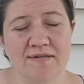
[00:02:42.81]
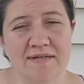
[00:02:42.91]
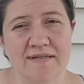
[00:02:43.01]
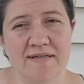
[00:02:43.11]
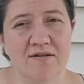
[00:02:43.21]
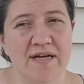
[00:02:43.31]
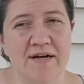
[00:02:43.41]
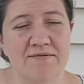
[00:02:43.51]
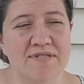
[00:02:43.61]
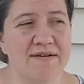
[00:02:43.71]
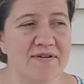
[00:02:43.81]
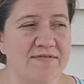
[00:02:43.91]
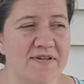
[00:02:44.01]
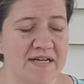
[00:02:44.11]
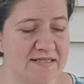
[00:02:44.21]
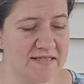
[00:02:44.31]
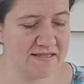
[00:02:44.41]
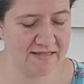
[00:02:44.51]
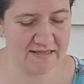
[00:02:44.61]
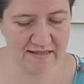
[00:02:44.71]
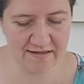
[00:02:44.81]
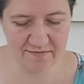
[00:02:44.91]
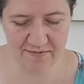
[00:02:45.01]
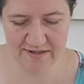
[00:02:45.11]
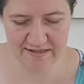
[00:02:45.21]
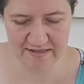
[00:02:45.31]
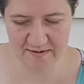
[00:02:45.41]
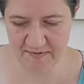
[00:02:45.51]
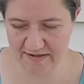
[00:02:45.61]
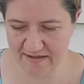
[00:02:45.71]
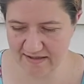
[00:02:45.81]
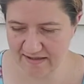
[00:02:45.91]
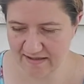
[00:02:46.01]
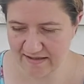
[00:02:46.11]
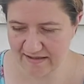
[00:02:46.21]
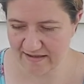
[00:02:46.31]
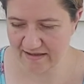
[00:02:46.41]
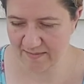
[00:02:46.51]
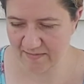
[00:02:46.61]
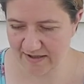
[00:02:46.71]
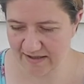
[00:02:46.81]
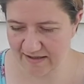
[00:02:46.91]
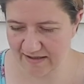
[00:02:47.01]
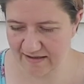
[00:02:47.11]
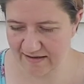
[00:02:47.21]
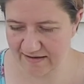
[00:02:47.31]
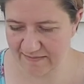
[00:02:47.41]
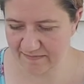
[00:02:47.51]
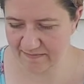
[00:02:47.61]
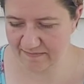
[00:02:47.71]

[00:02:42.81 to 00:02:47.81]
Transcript: uh, it all counts, even if it isn't the what is this month's theme again? Um,